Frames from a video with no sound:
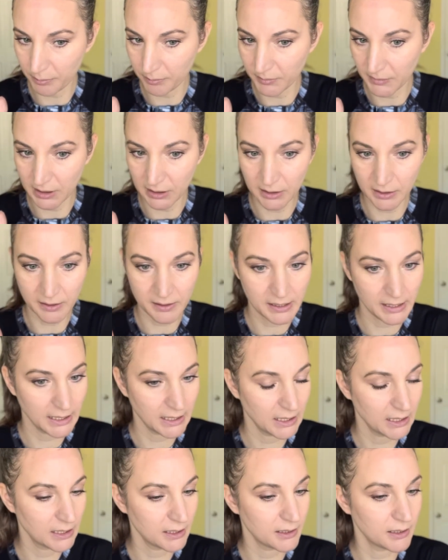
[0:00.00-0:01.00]
the
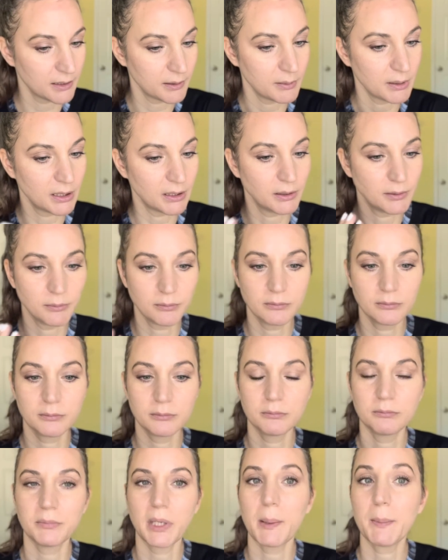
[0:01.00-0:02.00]

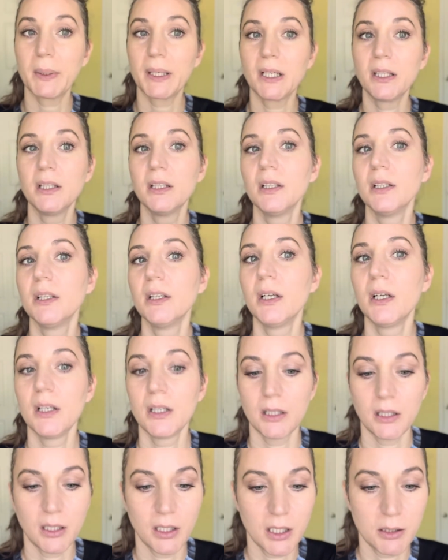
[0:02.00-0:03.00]
paper.
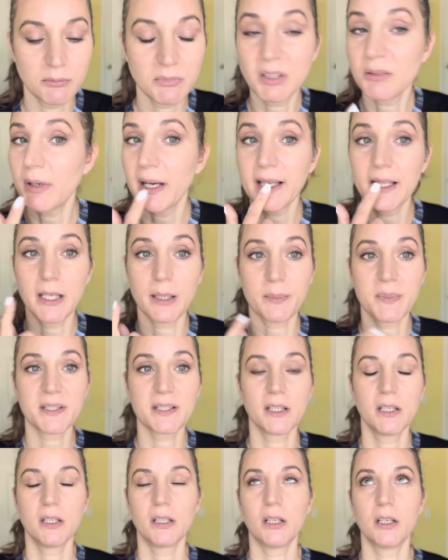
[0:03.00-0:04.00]
My lips.
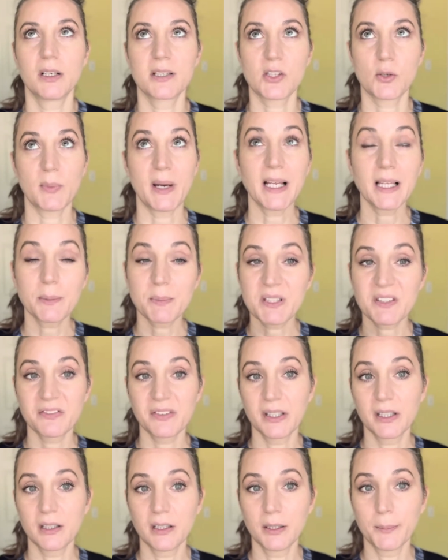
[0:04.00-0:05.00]
So my lips
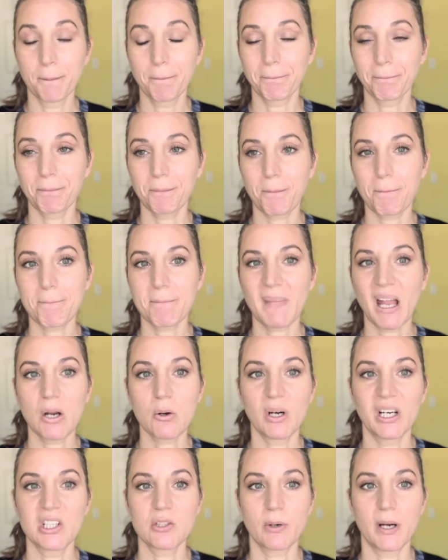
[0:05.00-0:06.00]
feel
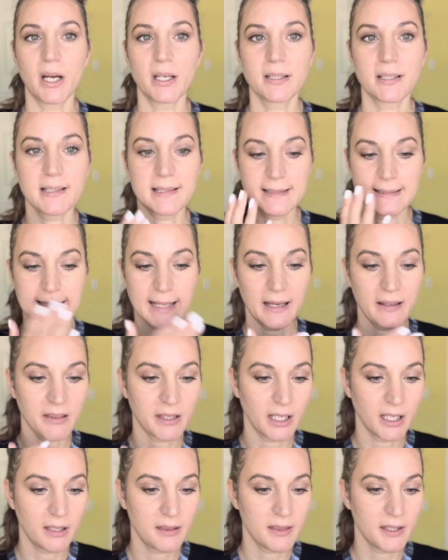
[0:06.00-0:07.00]
quite dry. There's
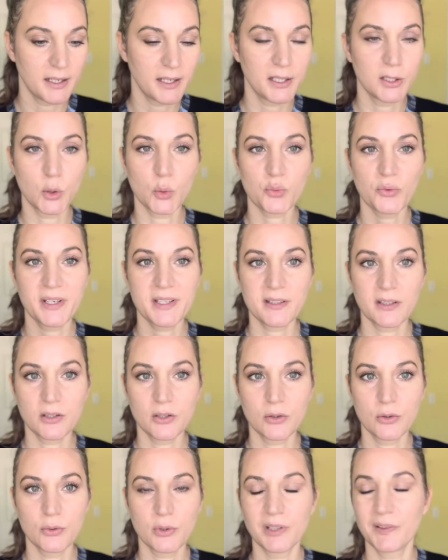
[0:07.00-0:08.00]
nothing in there, no
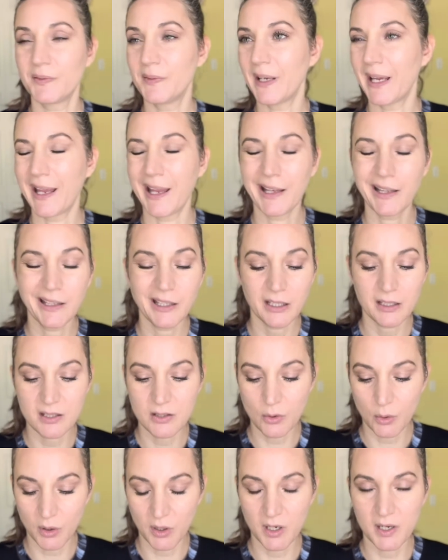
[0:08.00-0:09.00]
residue of any
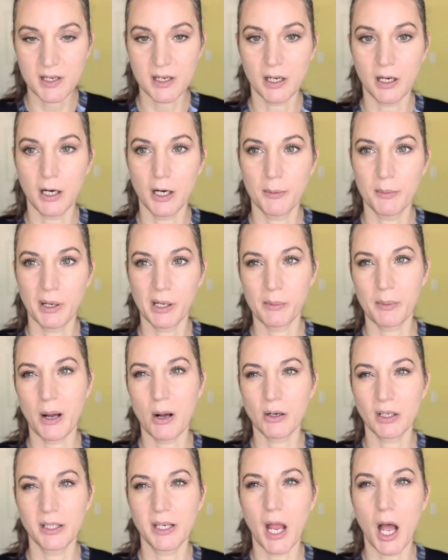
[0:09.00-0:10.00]
sort. At
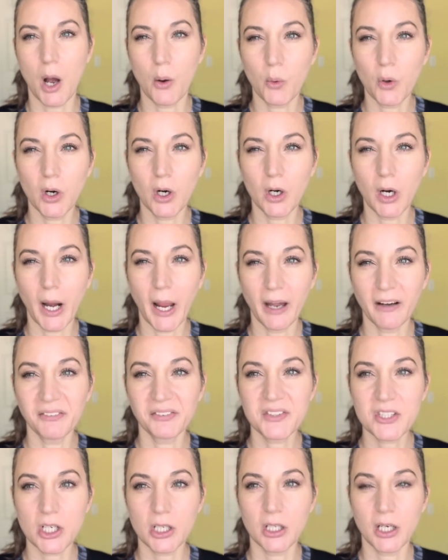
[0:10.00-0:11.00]
about an hour
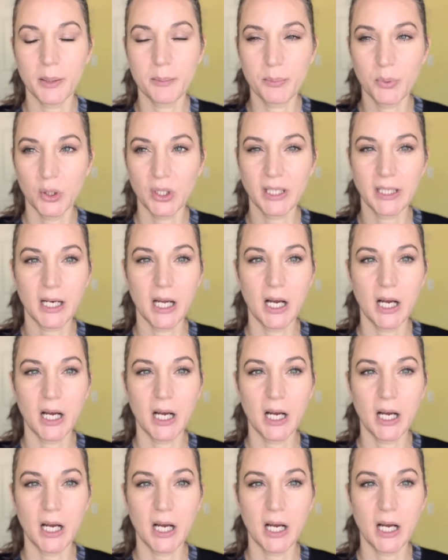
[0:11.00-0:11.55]
after I put it